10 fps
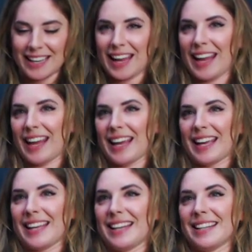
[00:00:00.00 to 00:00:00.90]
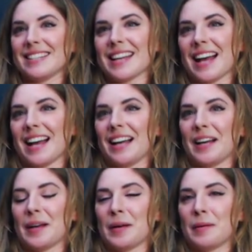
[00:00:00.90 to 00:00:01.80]
And
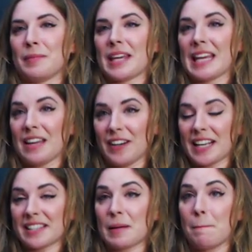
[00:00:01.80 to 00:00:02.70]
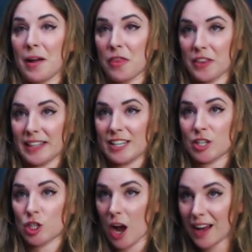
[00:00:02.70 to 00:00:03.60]
he even gets a monthly
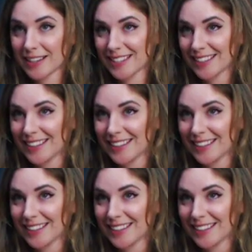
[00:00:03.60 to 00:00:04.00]
shot.